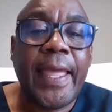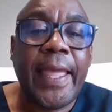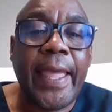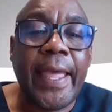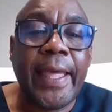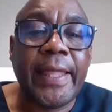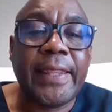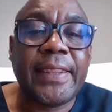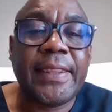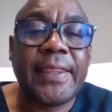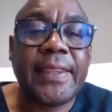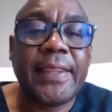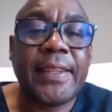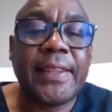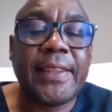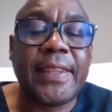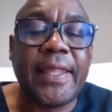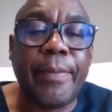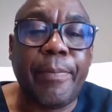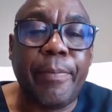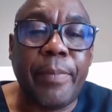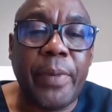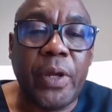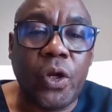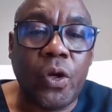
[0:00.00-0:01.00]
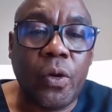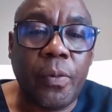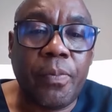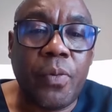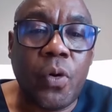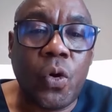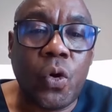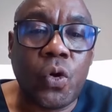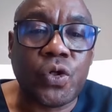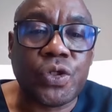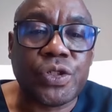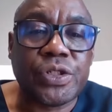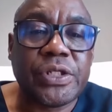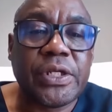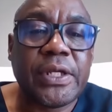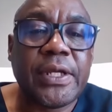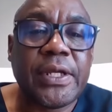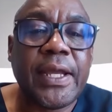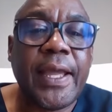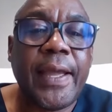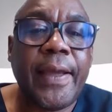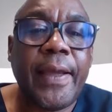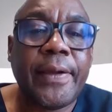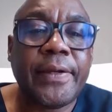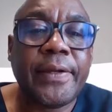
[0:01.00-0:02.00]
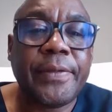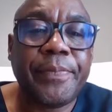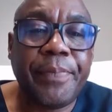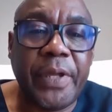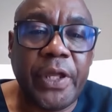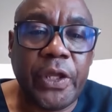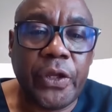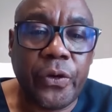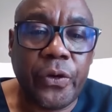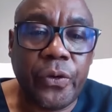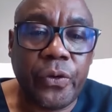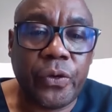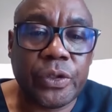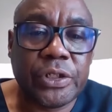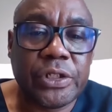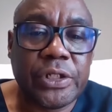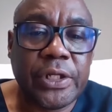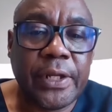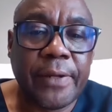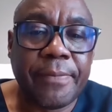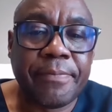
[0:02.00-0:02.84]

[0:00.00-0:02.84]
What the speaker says: at the menopause period.